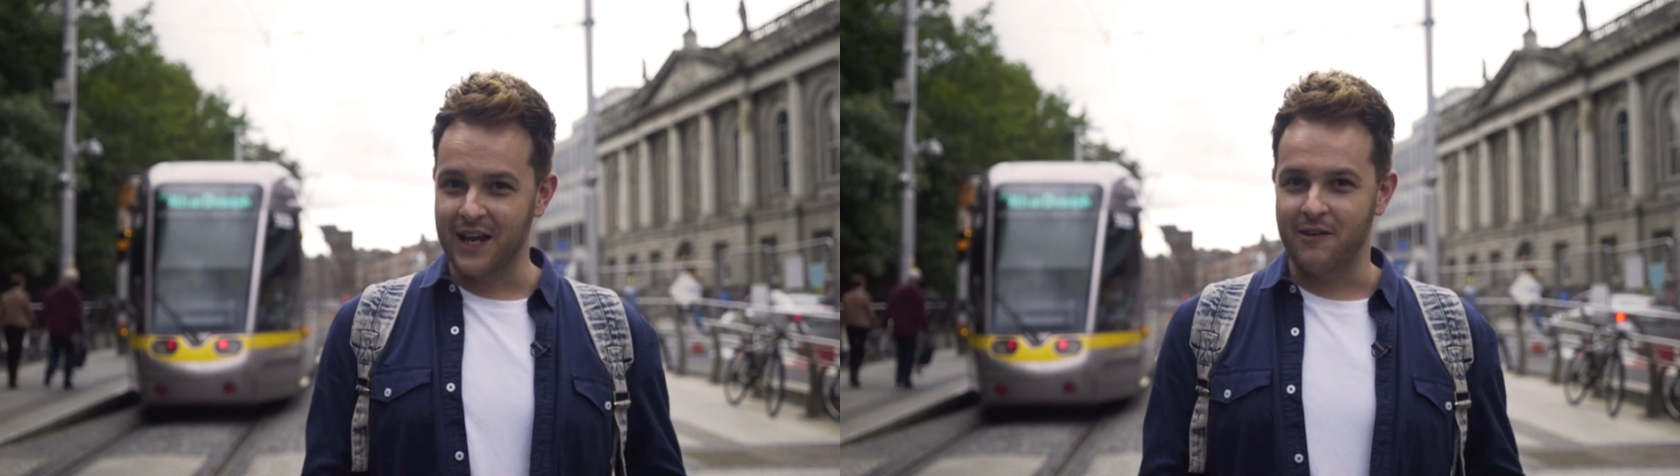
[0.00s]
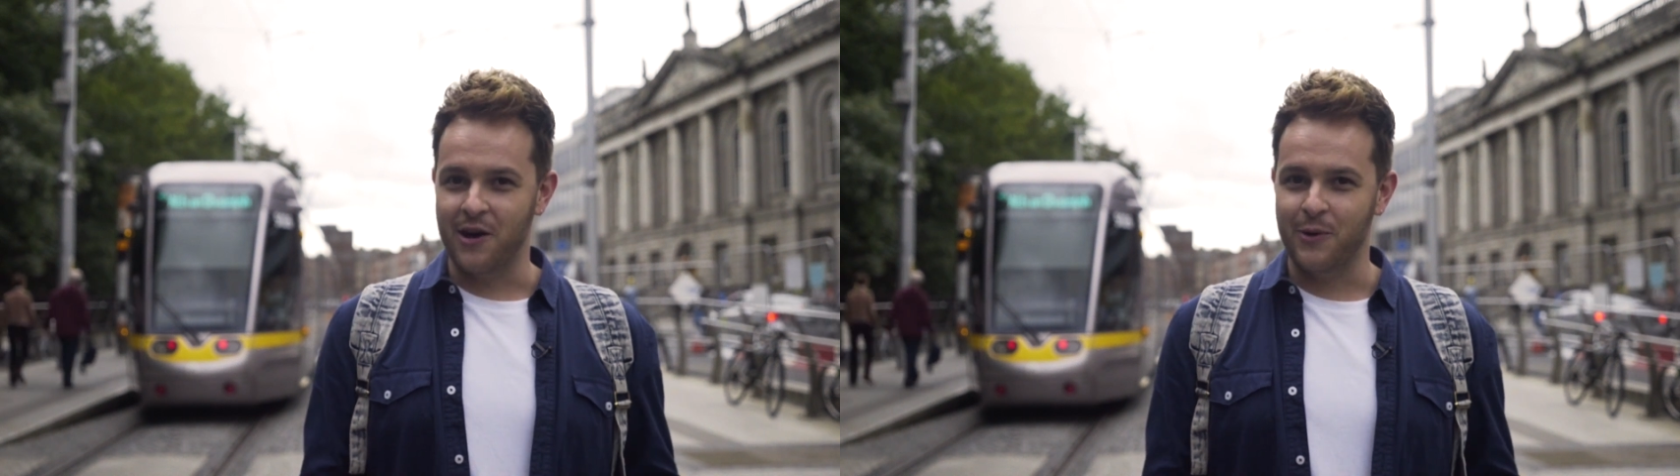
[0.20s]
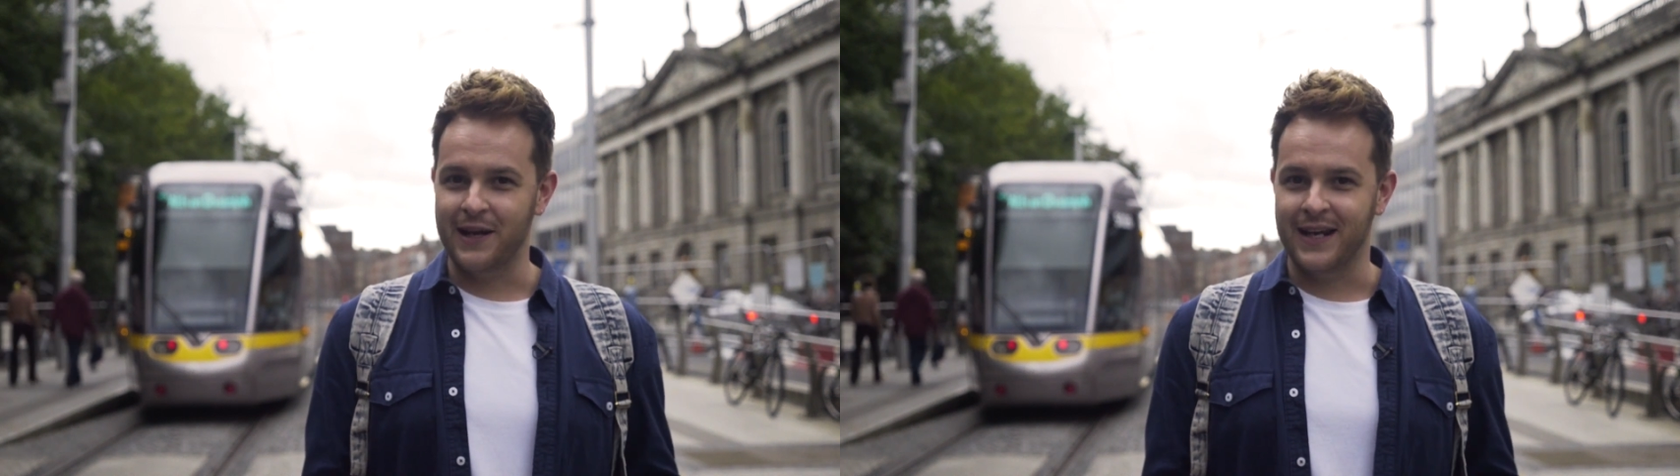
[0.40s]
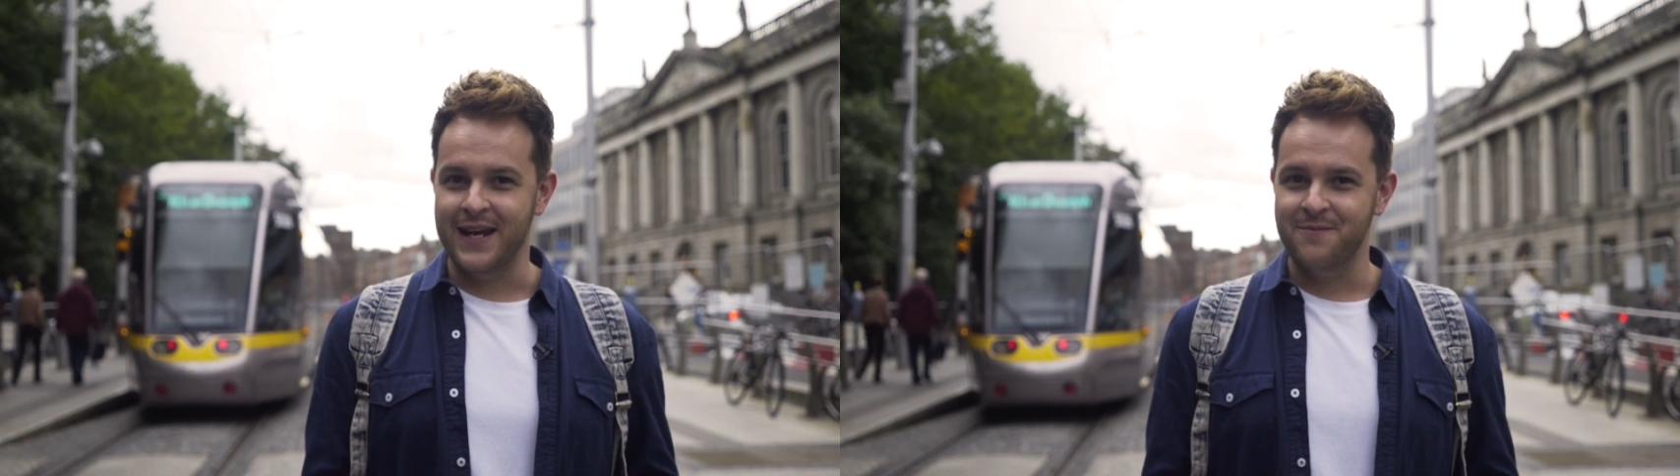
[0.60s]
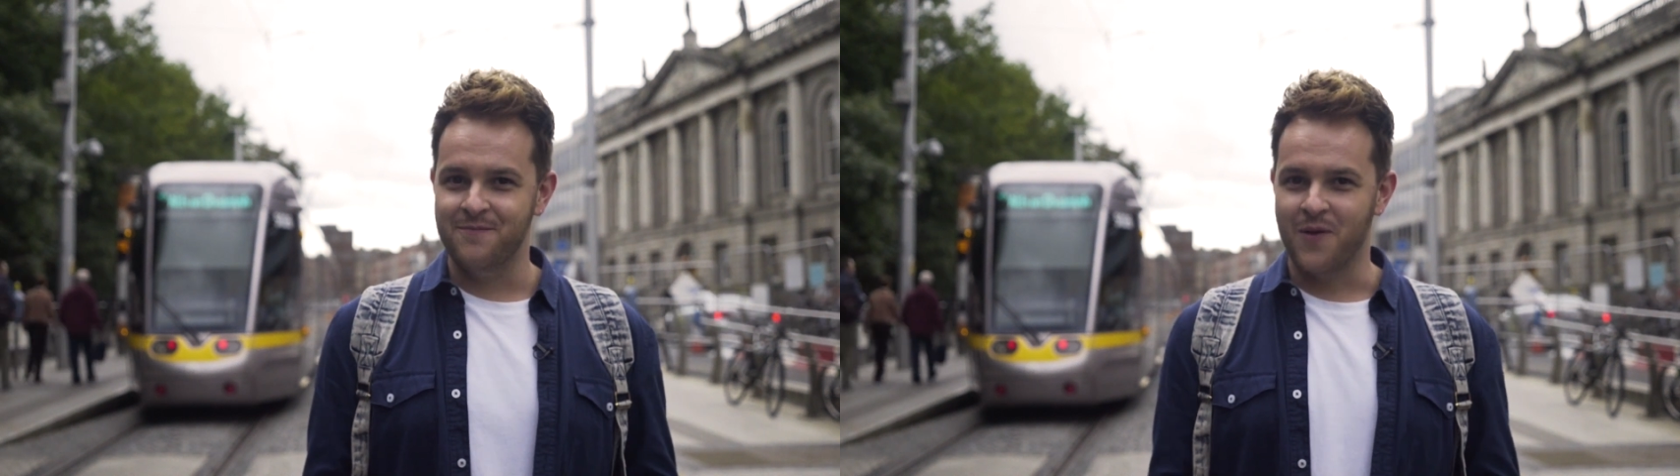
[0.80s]
around
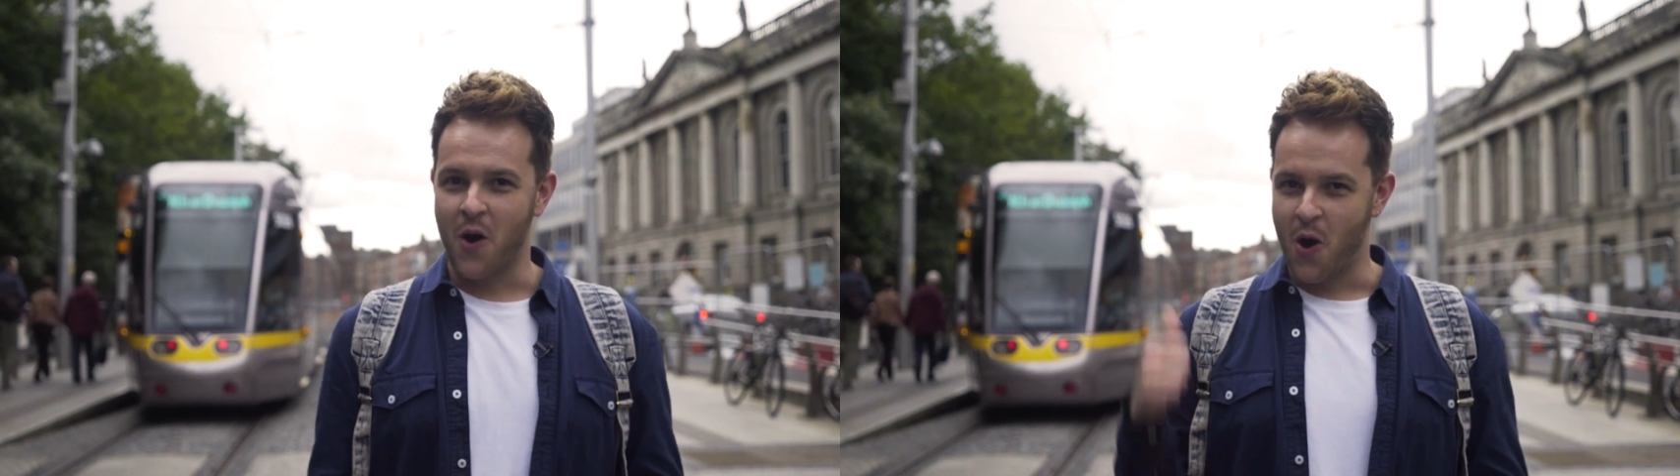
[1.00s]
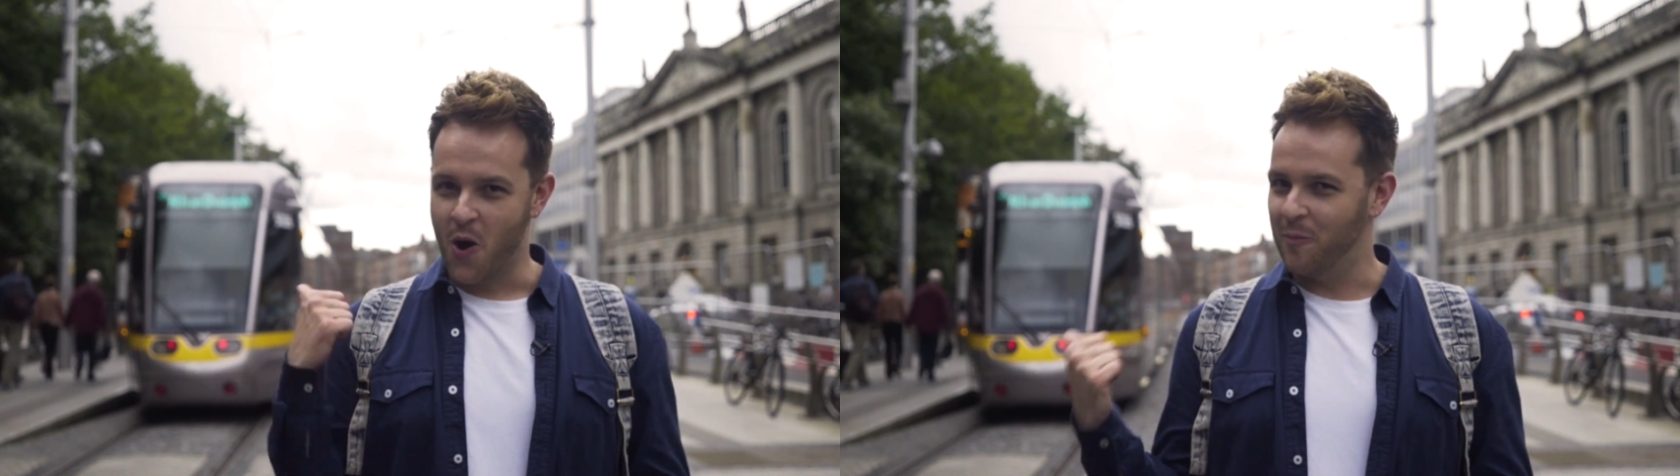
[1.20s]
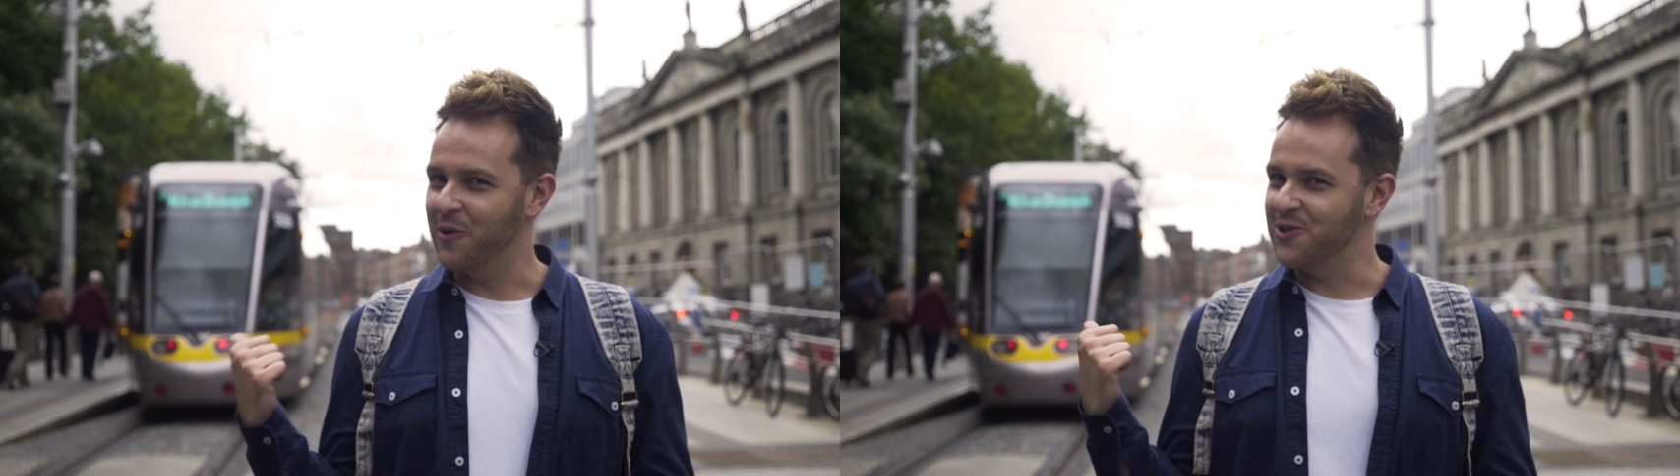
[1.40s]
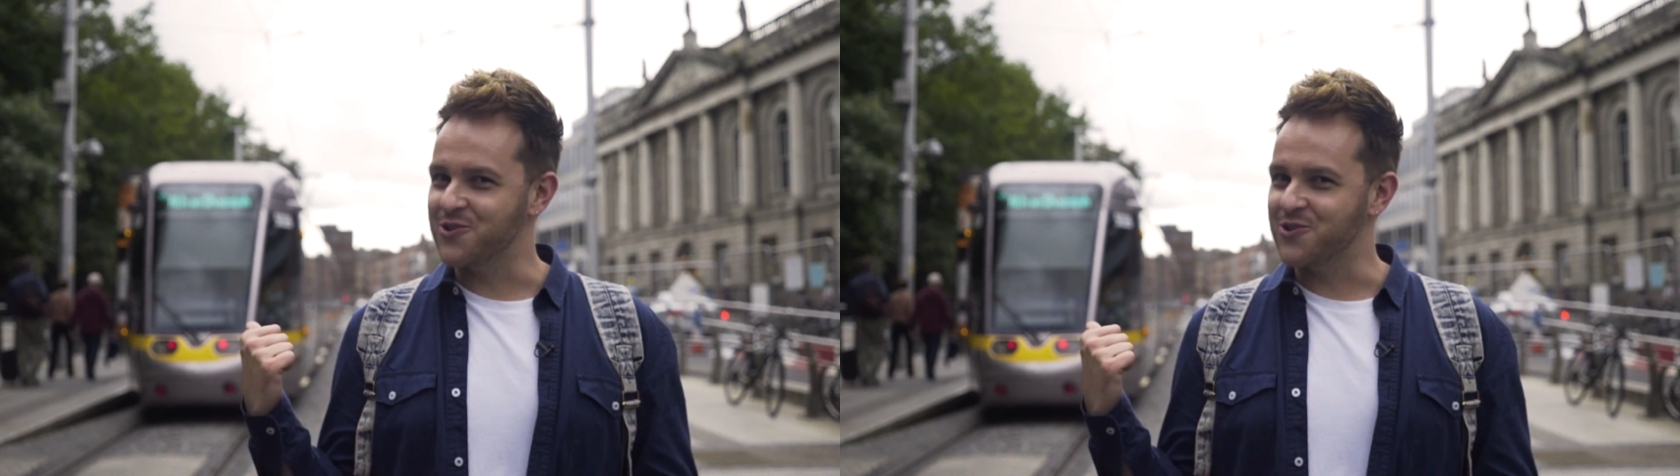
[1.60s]
quickly, hop on a